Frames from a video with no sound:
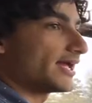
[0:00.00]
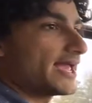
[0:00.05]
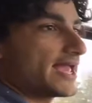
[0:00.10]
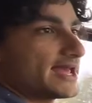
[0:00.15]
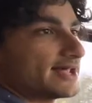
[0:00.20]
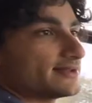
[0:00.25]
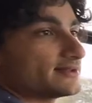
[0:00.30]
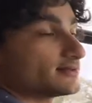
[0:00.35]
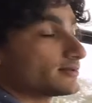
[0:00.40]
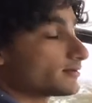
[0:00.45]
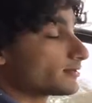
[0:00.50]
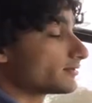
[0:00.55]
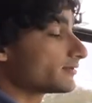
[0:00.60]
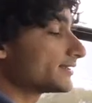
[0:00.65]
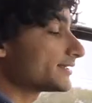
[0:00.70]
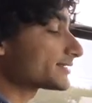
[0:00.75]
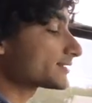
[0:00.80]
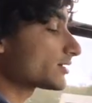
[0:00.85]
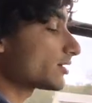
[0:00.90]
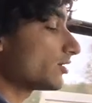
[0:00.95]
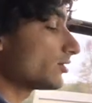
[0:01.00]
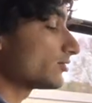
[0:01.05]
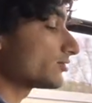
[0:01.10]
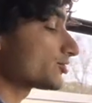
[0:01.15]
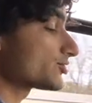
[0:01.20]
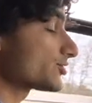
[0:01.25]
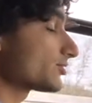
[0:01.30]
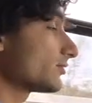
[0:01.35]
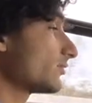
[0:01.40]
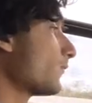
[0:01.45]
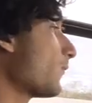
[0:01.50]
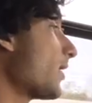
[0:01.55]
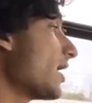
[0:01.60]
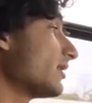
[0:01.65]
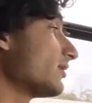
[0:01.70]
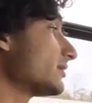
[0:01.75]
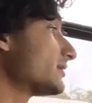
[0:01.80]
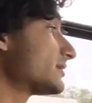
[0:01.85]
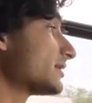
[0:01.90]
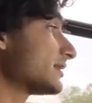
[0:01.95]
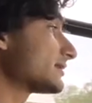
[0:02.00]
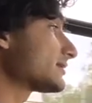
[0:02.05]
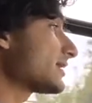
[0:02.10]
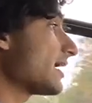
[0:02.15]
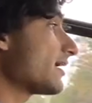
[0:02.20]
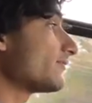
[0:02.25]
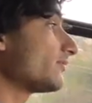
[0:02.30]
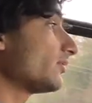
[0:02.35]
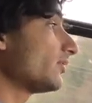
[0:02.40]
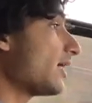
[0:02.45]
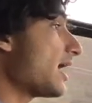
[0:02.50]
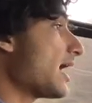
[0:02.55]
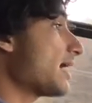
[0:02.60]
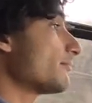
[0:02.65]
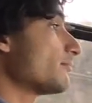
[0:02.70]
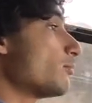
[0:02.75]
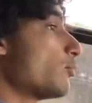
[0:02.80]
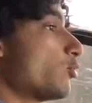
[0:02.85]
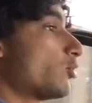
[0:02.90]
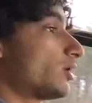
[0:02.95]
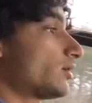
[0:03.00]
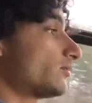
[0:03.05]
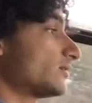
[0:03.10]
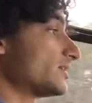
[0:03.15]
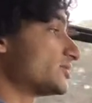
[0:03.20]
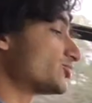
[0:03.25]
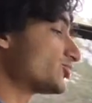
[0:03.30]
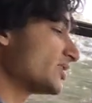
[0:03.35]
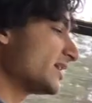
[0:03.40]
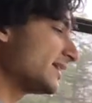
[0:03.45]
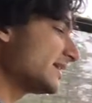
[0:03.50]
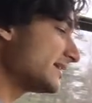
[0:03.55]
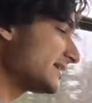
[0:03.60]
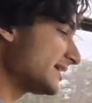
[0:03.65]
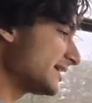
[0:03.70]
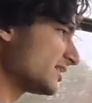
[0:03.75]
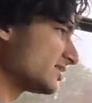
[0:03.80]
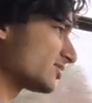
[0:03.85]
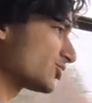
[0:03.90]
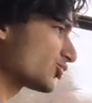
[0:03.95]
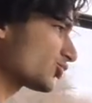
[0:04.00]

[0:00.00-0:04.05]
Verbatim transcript: And this coach, while it does have a lot more rigidity and